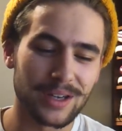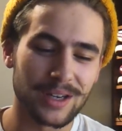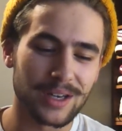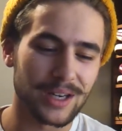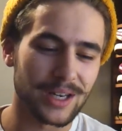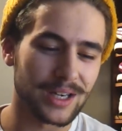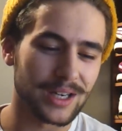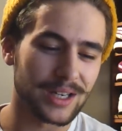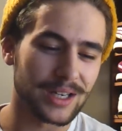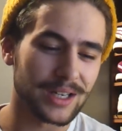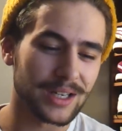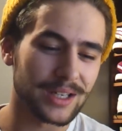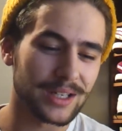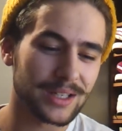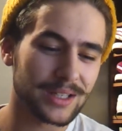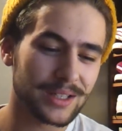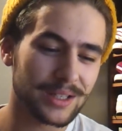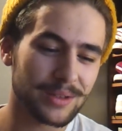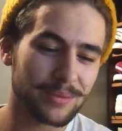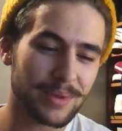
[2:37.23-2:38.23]
uh,
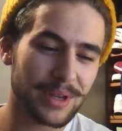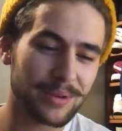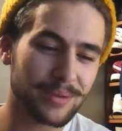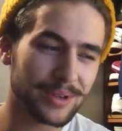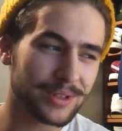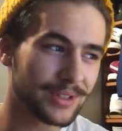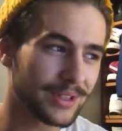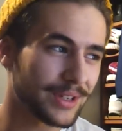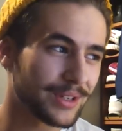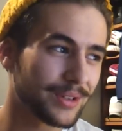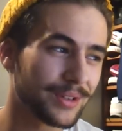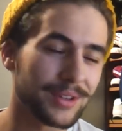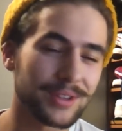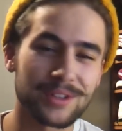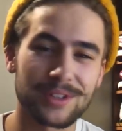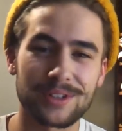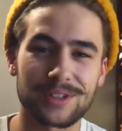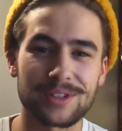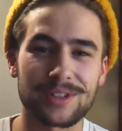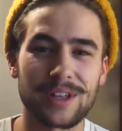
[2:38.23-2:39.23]
the main reason I do this
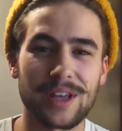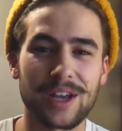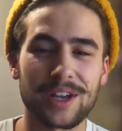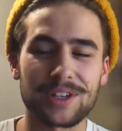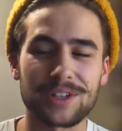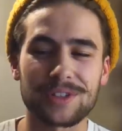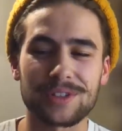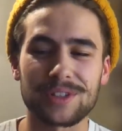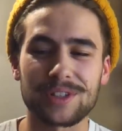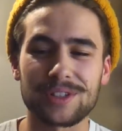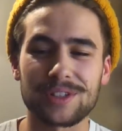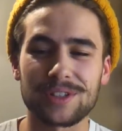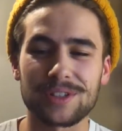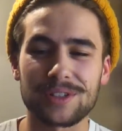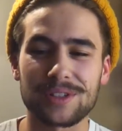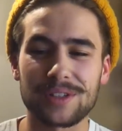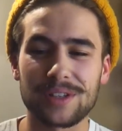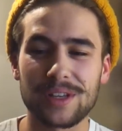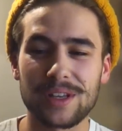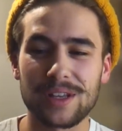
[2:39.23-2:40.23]
is to actually just